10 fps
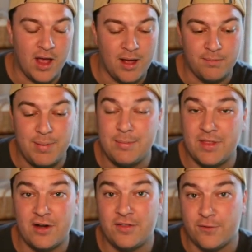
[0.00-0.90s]
People that
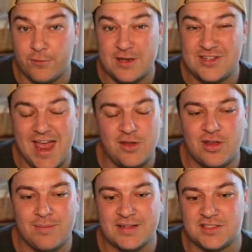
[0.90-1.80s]
are in the free chat, you
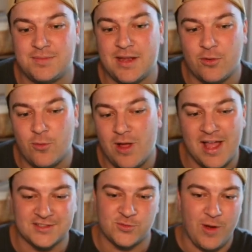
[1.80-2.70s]
can message me
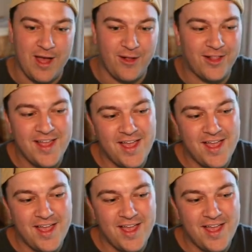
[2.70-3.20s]
as well.